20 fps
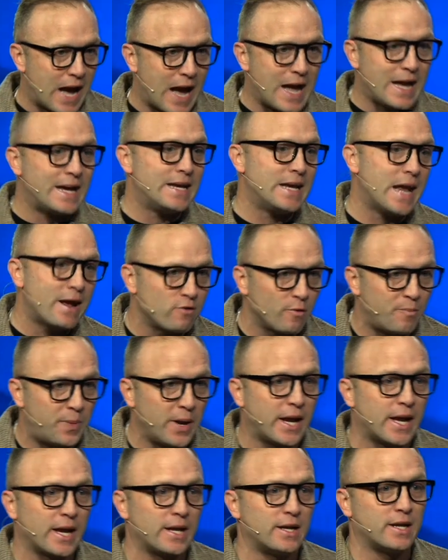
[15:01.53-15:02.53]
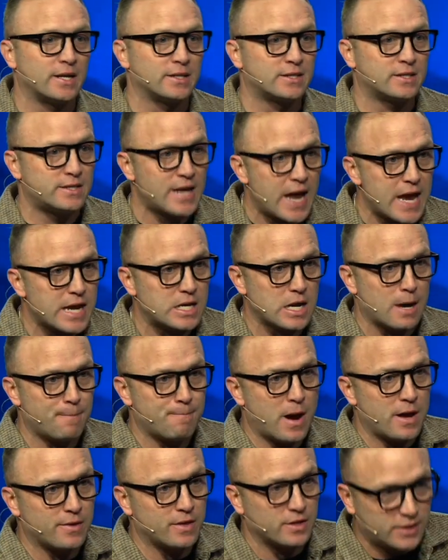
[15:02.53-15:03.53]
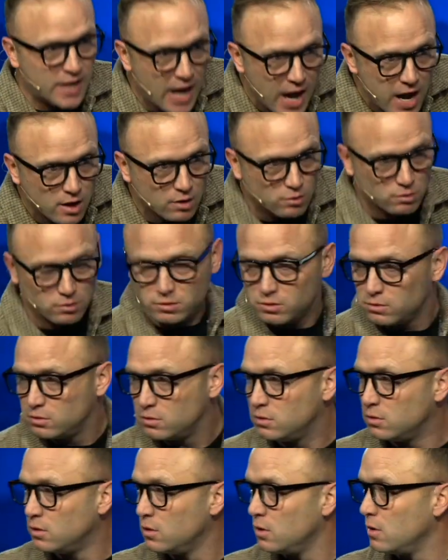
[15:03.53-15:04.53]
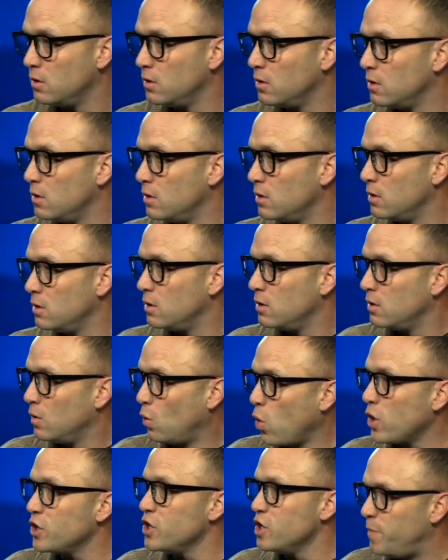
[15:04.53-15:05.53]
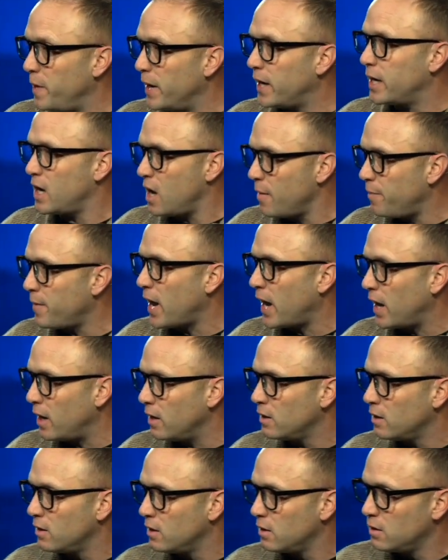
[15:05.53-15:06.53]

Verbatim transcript: I ain't never picking a snake up by the tail. Where do you pick it up at?